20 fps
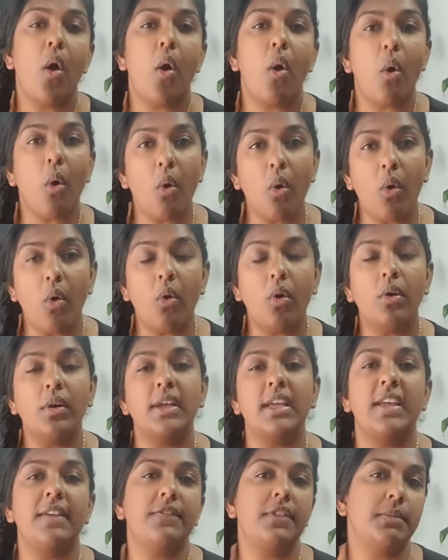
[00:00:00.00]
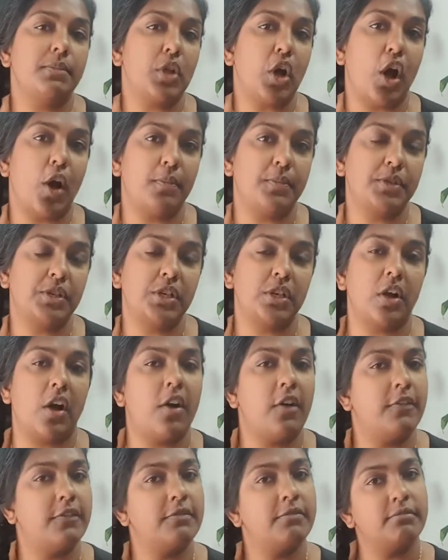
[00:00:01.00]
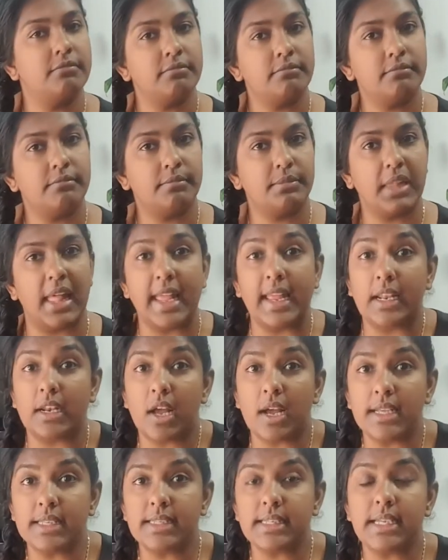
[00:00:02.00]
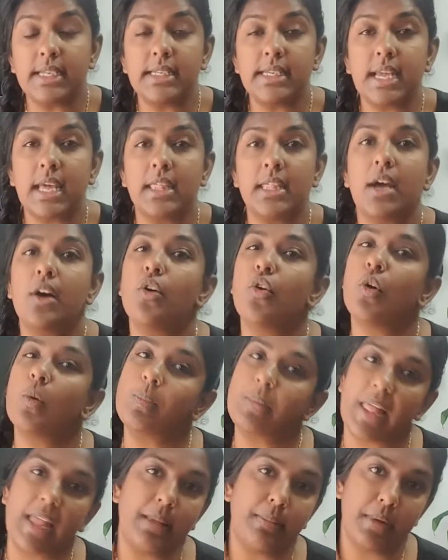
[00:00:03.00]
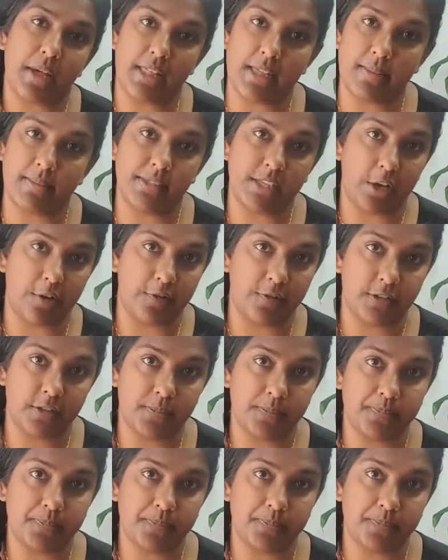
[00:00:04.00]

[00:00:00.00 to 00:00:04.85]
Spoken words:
or give them the option of playing nicely together or playing by themselves.